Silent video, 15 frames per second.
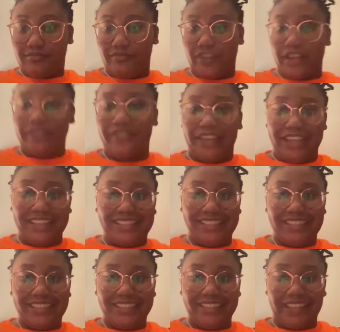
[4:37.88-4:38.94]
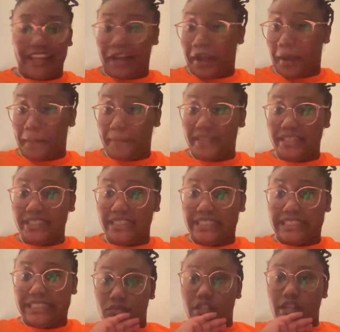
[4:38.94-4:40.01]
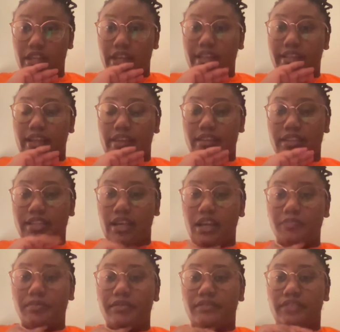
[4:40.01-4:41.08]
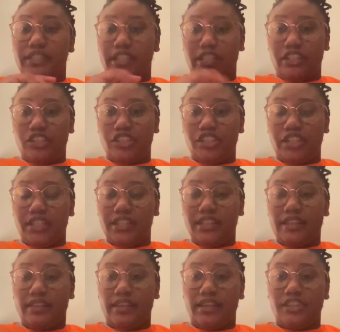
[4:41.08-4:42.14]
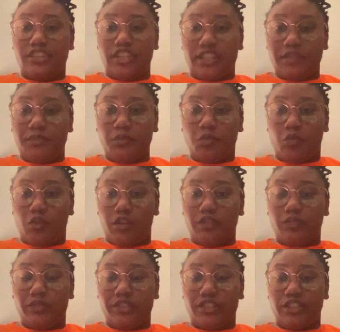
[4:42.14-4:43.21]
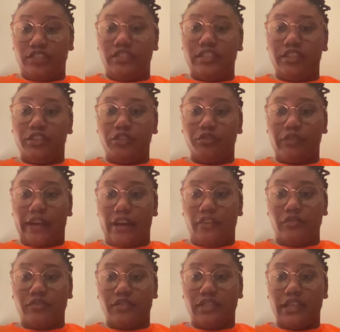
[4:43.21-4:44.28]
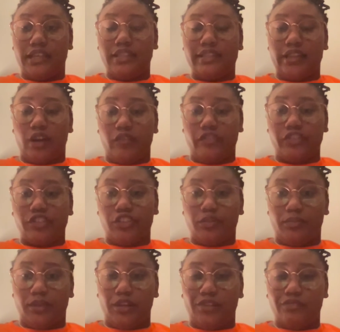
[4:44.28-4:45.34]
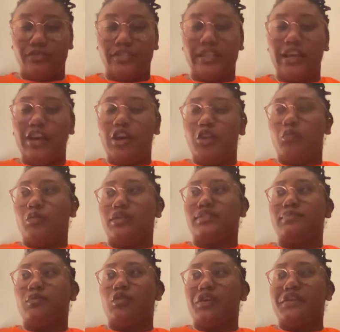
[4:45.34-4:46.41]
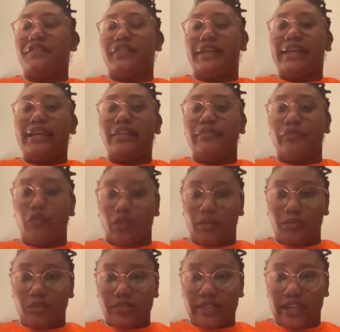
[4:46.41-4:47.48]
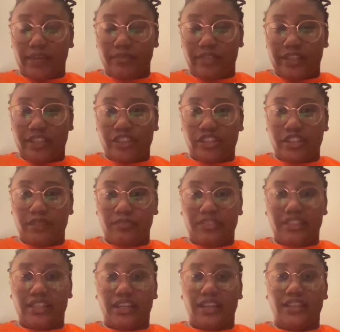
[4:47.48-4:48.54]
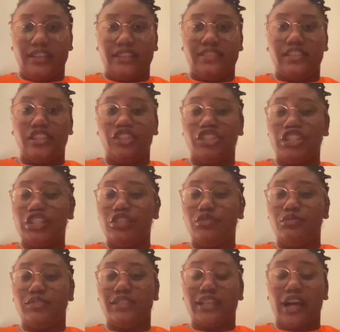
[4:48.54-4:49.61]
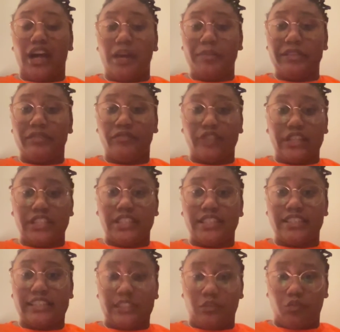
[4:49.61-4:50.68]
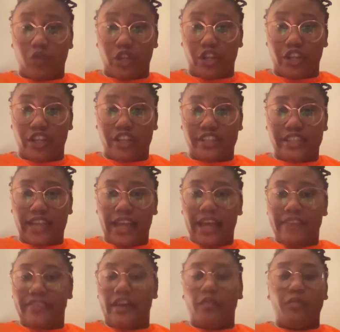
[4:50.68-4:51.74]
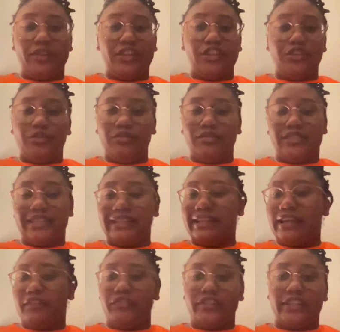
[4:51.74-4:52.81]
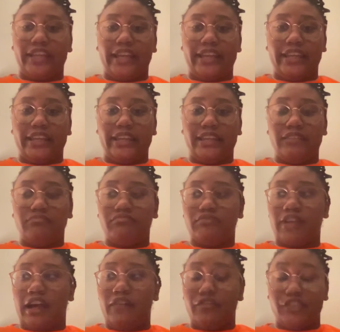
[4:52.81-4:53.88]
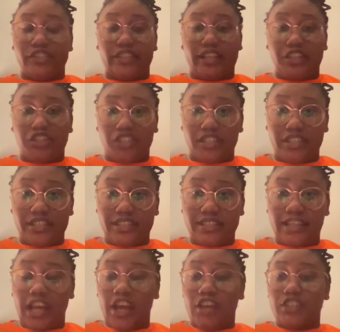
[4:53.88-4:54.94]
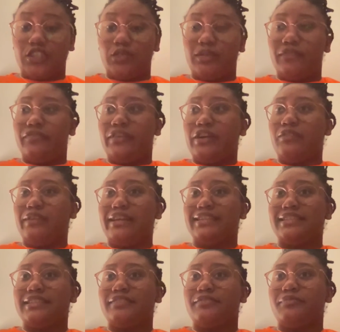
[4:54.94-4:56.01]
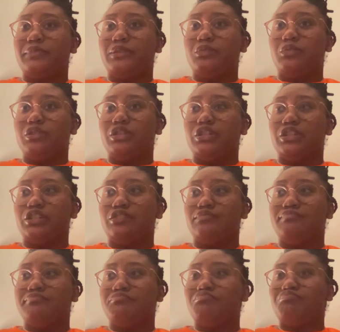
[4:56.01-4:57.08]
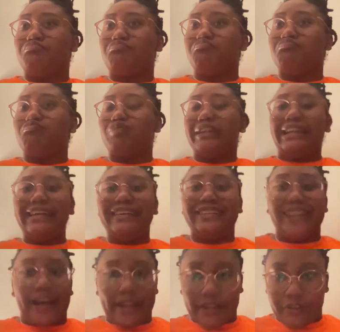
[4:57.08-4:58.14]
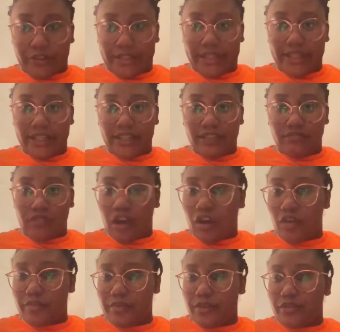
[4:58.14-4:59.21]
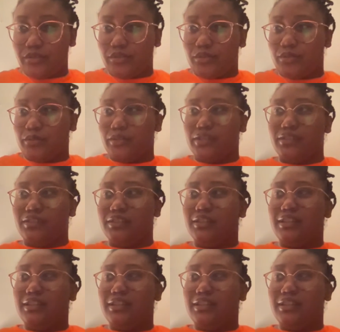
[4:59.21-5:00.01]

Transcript: event that happened. Now, the type of diction that Jesmyn Ward was using throughout Salvage the Bones was more of an informal type diction, because she used common phrases and words that we use in everyday conversations. So it felt as if we were reading a diary almost, or